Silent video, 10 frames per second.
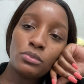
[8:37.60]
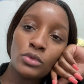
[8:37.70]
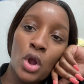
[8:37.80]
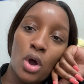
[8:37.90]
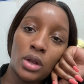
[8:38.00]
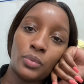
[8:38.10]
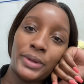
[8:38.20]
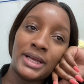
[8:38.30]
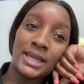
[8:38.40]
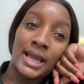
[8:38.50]
all
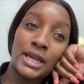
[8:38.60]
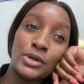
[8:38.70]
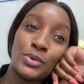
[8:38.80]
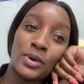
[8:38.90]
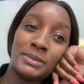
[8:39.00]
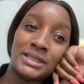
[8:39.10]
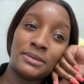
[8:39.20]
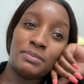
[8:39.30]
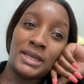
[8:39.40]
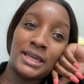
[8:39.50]
week like i'd normally
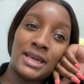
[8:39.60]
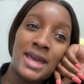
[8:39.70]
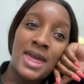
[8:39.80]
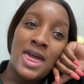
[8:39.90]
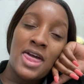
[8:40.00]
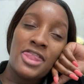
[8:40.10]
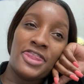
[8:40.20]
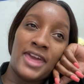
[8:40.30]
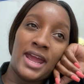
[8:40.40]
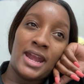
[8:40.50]
be
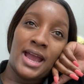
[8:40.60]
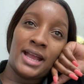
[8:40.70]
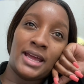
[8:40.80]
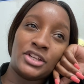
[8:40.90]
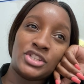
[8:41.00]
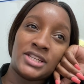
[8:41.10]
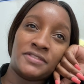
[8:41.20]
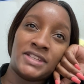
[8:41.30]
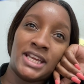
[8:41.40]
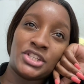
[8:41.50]
then i kind of just have
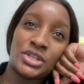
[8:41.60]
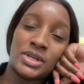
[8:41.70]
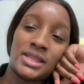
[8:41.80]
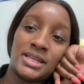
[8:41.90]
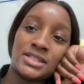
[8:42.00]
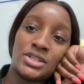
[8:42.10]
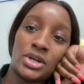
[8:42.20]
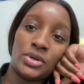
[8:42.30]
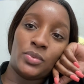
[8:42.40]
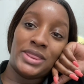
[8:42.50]
to get certain things
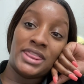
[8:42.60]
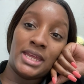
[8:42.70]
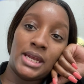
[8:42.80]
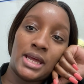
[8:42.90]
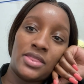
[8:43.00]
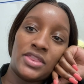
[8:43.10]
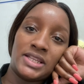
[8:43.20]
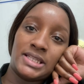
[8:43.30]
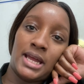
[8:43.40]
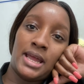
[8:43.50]
done within the
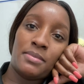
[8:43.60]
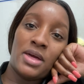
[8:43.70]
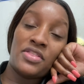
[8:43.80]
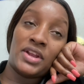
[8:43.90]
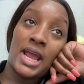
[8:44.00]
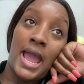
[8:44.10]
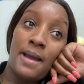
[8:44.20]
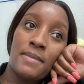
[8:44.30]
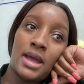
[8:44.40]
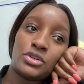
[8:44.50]
time that i am
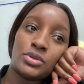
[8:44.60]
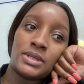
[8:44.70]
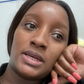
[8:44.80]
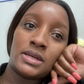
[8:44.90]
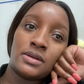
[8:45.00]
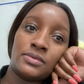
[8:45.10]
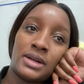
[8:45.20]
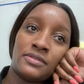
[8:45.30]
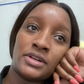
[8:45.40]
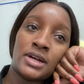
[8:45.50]
actually here and
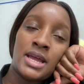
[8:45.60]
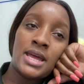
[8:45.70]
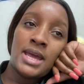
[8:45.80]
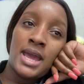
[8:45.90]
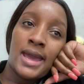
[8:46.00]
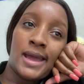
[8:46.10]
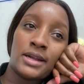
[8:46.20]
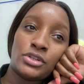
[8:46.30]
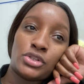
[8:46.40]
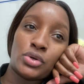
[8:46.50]
whatever and
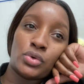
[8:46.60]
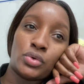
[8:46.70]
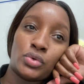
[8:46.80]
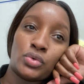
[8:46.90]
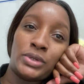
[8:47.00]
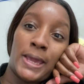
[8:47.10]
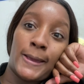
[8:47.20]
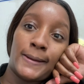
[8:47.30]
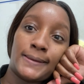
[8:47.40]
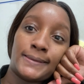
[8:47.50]
so
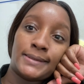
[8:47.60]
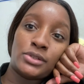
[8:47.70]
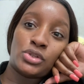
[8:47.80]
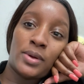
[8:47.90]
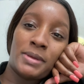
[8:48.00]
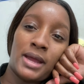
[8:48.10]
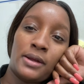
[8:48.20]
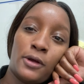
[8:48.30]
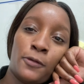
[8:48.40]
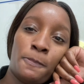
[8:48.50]
yeah so i'm kind
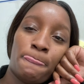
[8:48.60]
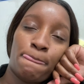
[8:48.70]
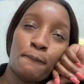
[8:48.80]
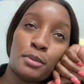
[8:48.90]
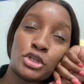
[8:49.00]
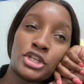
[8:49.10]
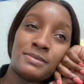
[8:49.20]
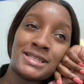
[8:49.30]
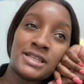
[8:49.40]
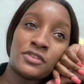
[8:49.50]
of pushing
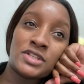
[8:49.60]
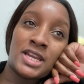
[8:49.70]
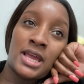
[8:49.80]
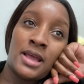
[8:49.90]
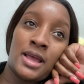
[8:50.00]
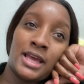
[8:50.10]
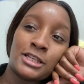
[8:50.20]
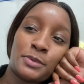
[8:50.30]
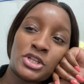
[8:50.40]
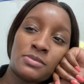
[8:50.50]
myself today
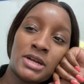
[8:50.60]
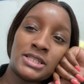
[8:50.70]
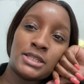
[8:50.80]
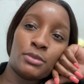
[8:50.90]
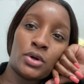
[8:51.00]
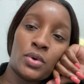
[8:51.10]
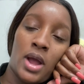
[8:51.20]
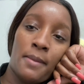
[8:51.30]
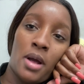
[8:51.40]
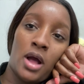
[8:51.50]
especially because tomorrow
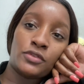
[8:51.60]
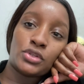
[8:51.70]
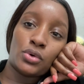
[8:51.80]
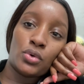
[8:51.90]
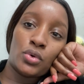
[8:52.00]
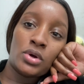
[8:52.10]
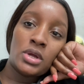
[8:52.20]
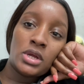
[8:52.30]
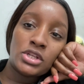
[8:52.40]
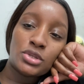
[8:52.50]
i'm off so
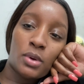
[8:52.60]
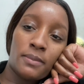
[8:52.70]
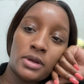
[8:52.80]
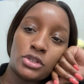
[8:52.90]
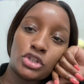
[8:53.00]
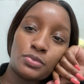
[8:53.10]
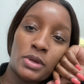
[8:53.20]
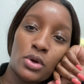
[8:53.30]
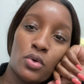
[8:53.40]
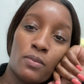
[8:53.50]
tomorrow i'm gonna just be
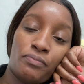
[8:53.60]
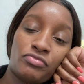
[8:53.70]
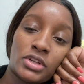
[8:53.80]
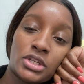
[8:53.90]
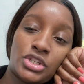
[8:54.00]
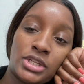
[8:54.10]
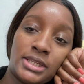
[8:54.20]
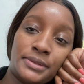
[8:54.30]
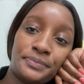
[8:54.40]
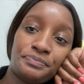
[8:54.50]
home
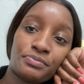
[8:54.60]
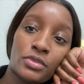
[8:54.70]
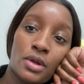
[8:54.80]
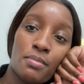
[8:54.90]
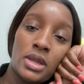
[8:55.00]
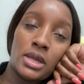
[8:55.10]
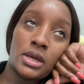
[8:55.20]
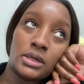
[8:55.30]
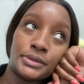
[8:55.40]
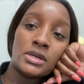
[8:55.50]
chilling but
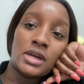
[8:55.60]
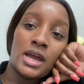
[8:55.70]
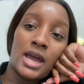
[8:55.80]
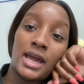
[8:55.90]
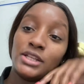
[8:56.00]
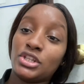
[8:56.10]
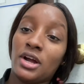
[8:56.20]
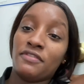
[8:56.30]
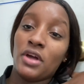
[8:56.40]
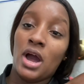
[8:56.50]
yeah i took
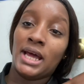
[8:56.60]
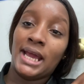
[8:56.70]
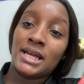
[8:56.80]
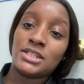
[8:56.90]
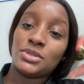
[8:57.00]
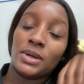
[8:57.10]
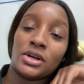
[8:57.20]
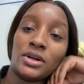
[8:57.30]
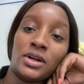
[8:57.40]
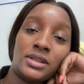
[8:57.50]
off the hot ass
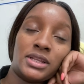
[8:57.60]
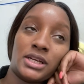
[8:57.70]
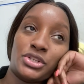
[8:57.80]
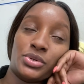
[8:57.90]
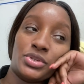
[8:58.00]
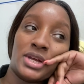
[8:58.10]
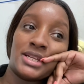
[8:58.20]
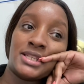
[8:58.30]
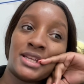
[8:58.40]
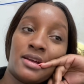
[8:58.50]
sweater that i showed you
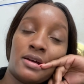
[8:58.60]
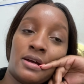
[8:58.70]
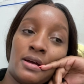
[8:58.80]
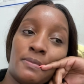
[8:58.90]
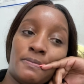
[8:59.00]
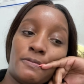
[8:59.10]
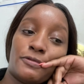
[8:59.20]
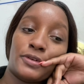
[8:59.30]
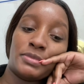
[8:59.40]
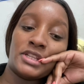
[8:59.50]
guys um,
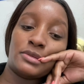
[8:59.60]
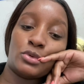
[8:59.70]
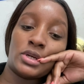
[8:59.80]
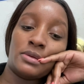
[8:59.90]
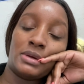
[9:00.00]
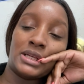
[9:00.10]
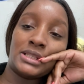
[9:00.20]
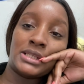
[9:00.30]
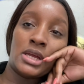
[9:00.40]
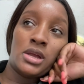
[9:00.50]
from this morning
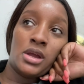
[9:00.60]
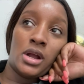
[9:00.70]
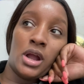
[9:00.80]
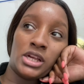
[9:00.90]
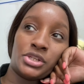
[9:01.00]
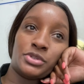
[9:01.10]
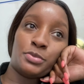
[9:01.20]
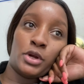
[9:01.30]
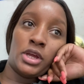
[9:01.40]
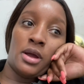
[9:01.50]
because gosh it was
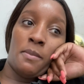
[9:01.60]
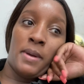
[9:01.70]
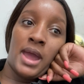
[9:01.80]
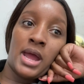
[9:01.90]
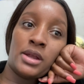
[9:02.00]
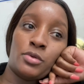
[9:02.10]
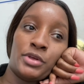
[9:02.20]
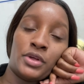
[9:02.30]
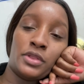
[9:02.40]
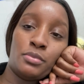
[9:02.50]
burning up and with
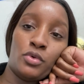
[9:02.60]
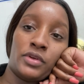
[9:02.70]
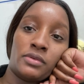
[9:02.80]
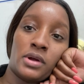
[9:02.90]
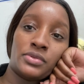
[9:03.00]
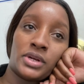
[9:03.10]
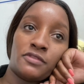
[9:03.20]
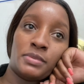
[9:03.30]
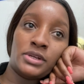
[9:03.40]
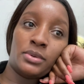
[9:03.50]
all the moving around that i've
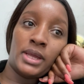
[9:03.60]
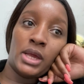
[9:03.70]
been doing it